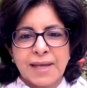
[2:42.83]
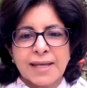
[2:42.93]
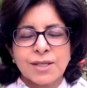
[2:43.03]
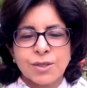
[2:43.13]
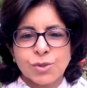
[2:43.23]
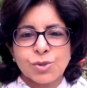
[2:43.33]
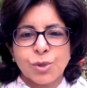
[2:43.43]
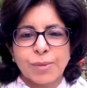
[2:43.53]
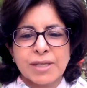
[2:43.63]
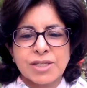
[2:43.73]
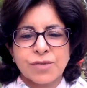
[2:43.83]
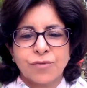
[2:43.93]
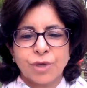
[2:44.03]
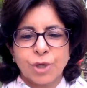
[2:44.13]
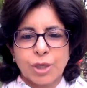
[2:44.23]
Thanking you so much
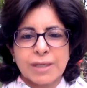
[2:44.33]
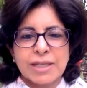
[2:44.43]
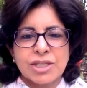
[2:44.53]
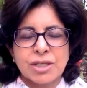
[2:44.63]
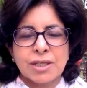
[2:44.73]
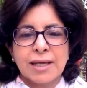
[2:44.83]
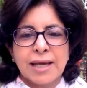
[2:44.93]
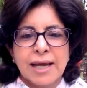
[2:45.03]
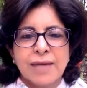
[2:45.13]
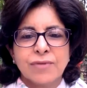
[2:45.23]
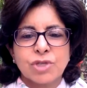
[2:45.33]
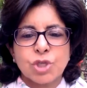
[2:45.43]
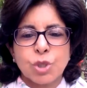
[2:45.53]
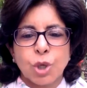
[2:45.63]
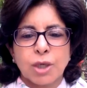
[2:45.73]
for your attention and
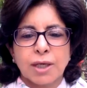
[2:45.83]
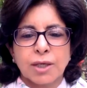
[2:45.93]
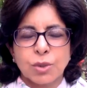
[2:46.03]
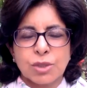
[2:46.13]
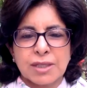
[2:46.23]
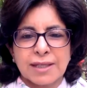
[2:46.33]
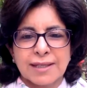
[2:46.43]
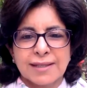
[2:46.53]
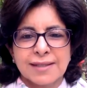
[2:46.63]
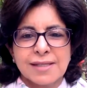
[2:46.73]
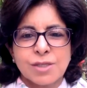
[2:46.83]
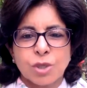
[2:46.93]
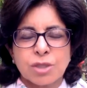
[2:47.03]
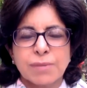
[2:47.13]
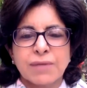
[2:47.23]
wish you all a good day. This is
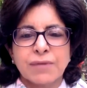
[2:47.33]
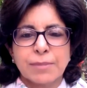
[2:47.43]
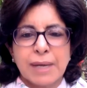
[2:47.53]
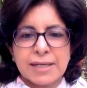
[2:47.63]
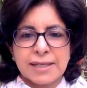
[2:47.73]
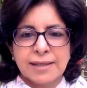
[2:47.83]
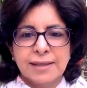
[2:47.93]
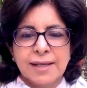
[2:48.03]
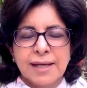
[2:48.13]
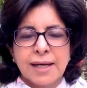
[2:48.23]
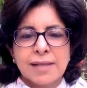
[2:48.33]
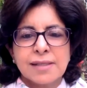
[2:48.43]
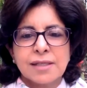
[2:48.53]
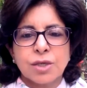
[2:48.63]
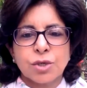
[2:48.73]
Dr. Manvir Bhatia, a
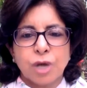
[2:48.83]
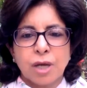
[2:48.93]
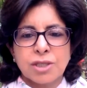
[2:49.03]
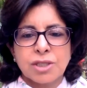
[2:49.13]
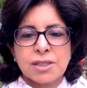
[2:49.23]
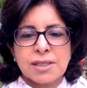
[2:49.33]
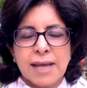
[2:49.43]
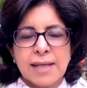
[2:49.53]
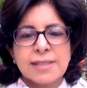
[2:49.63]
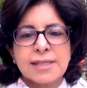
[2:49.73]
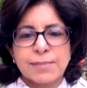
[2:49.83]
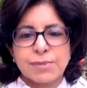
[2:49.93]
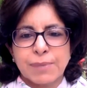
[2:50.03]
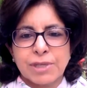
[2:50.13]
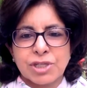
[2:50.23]
senior neurologist and a sleep
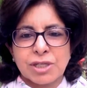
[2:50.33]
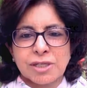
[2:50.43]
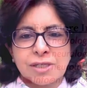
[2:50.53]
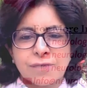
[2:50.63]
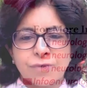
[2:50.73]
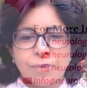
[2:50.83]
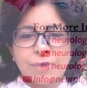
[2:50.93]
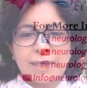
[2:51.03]
specialist from